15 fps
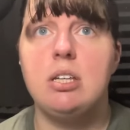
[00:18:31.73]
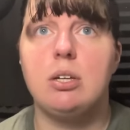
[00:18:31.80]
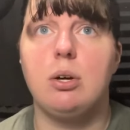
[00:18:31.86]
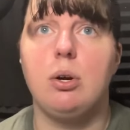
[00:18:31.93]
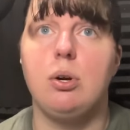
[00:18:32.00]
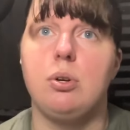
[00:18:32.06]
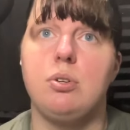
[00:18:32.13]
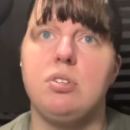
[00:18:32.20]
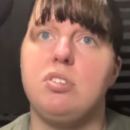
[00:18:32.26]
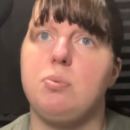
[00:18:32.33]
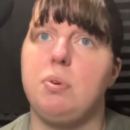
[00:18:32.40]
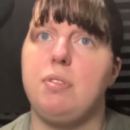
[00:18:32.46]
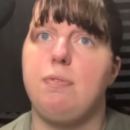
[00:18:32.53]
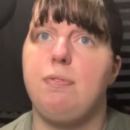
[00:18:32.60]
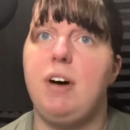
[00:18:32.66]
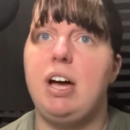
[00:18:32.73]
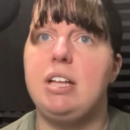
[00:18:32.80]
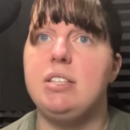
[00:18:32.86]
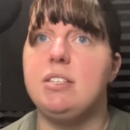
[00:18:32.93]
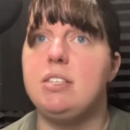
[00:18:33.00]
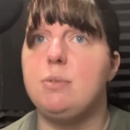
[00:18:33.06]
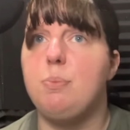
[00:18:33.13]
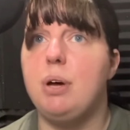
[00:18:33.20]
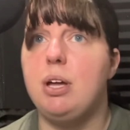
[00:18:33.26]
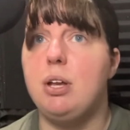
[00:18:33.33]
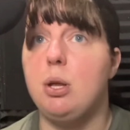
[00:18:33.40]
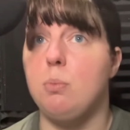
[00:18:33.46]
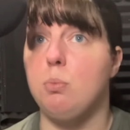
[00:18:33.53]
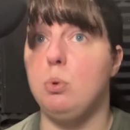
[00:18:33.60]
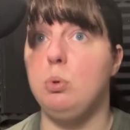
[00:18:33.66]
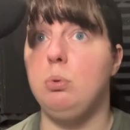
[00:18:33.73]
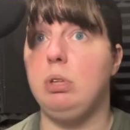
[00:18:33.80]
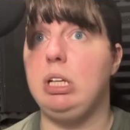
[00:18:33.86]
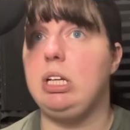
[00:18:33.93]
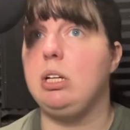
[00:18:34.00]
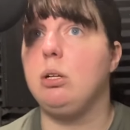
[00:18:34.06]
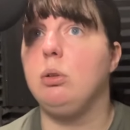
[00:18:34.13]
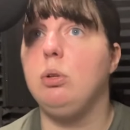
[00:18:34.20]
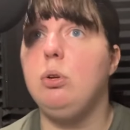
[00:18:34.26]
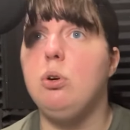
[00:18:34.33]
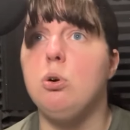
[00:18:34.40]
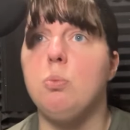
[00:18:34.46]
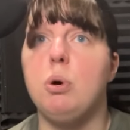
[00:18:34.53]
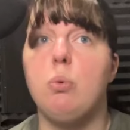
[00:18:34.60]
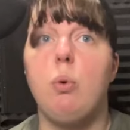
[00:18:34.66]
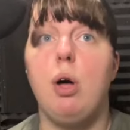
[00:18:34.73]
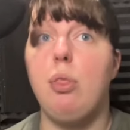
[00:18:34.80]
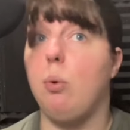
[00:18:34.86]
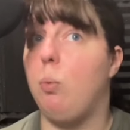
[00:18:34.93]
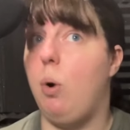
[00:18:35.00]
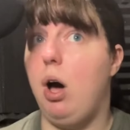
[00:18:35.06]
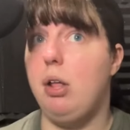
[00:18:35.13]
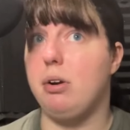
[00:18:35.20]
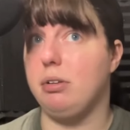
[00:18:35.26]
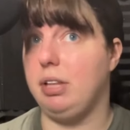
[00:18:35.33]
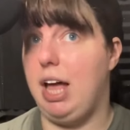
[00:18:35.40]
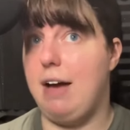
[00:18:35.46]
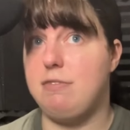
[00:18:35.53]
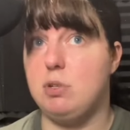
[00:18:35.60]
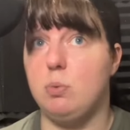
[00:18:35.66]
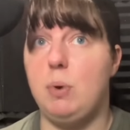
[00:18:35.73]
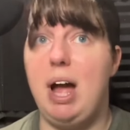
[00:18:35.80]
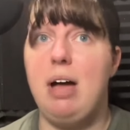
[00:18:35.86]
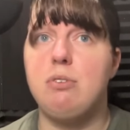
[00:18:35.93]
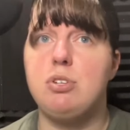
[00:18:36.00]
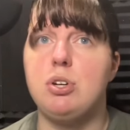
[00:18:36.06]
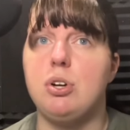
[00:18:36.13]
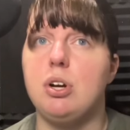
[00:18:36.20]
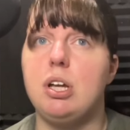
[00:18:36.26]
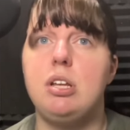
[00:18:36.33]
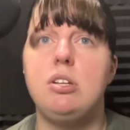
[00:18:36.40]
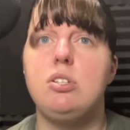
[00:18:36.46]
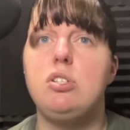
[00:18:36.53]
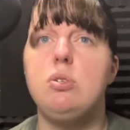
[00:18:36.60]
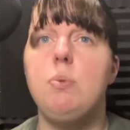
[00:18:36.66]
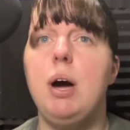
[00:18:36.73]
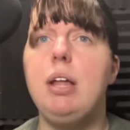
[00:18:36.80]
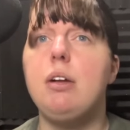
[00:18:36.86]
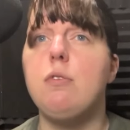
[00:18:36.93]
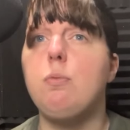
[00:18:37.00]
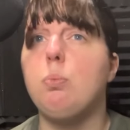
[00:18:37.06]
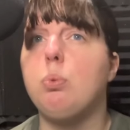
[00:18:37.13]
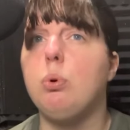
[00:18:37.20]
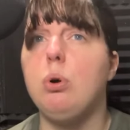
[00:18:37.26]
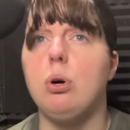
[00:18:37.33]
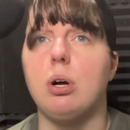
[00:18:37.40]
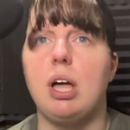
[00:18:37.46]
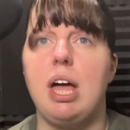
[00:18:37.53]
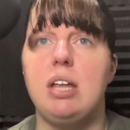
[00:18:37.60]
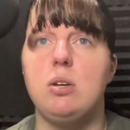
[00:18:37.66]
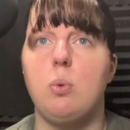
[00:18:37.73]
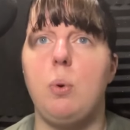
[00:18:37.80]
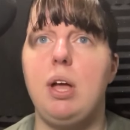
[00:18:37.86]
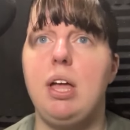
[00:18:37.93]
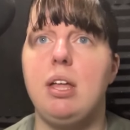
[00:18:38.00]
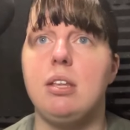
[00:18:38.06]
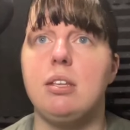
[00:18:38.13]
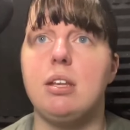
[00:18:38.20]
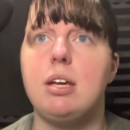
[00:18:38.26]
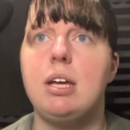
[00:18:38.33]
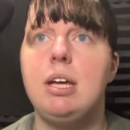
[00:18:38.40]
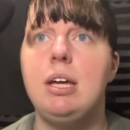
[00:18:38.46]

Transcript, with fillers: curtained with fine-spun, moonlit gloom, while the water laughed around her in a duet of brook and wind.